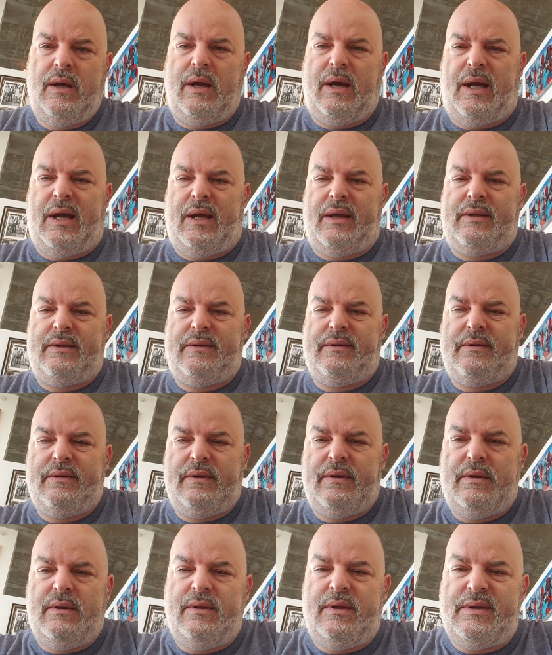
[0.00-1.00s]
And
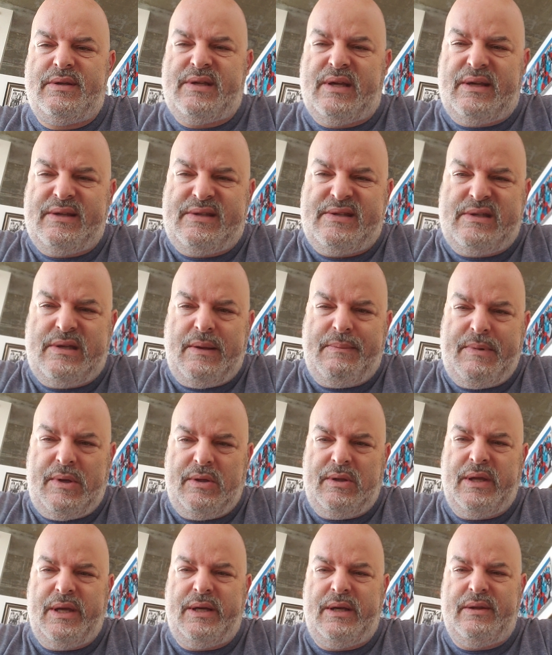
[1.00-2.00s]
this has
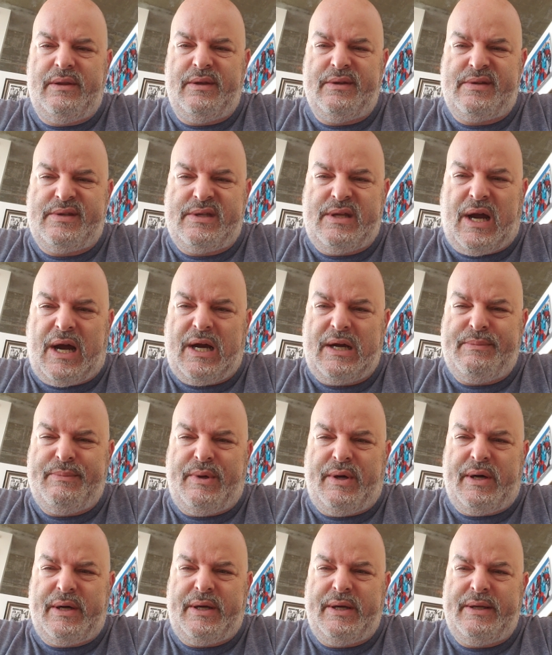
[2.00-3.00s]
stimulated the stock
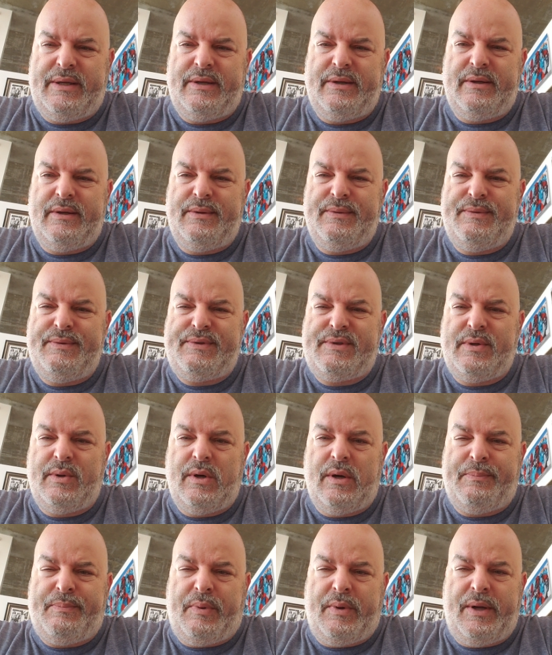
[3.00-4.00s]
market
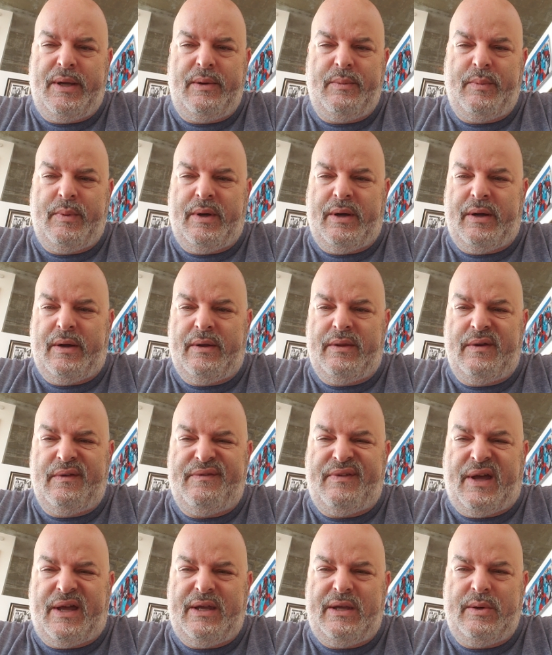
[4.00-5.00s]
to a point where the
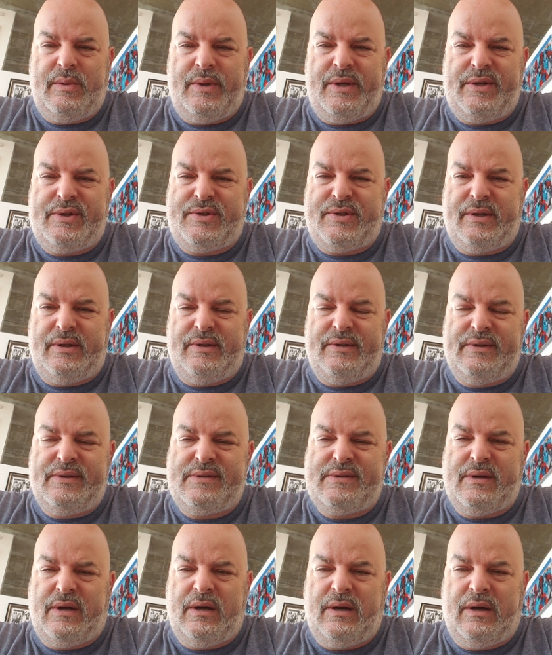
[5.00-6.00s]

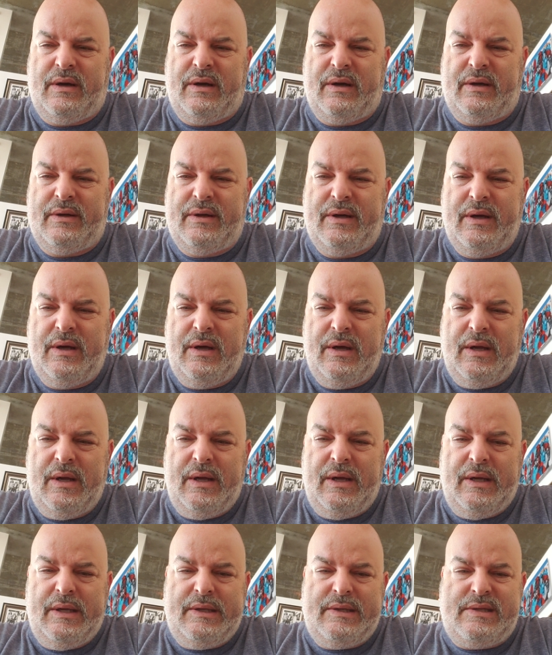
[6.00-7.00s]
valuations are
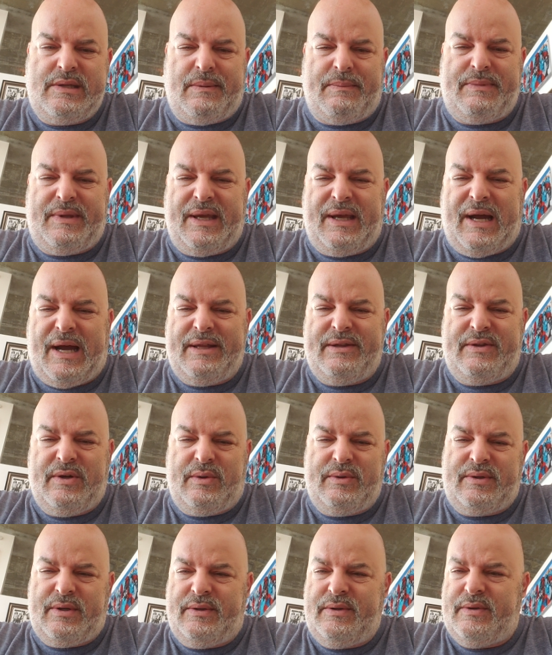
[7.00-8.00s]
something I
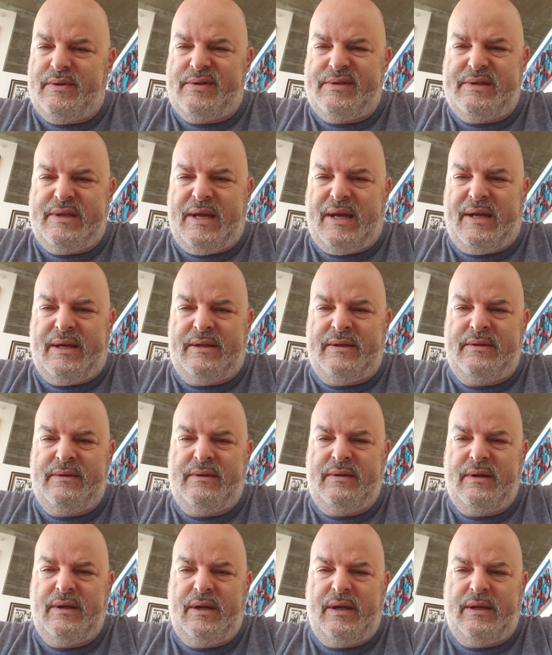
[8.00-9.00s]
don't
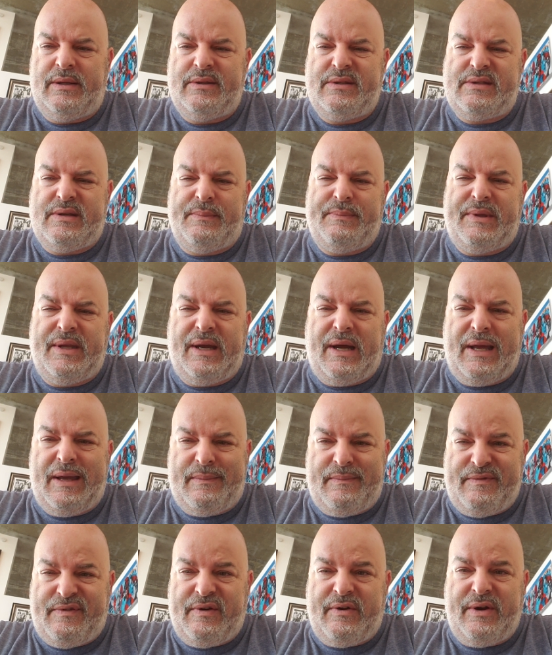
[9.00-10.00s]
understand and something I
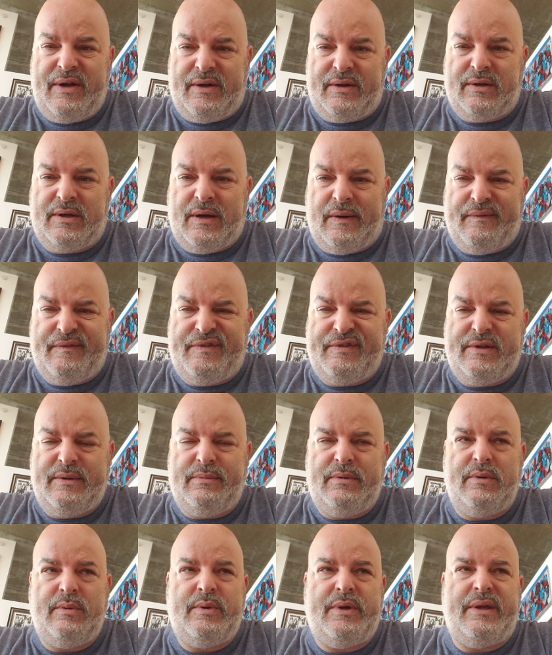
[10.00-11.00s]
am very
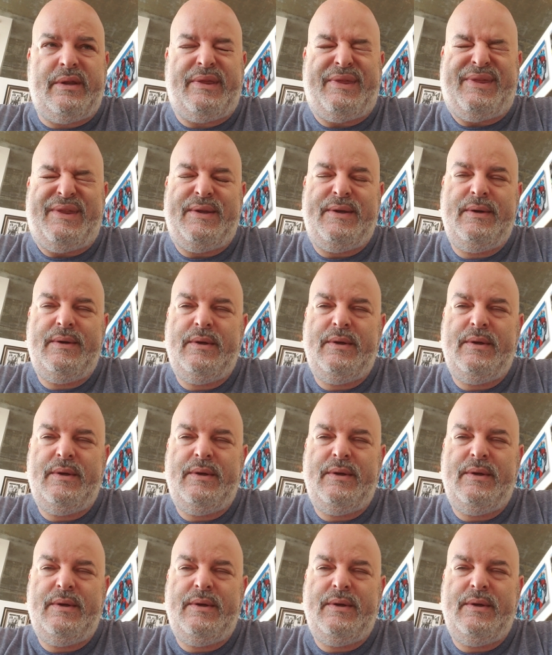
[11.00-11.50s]
uncomfortable with.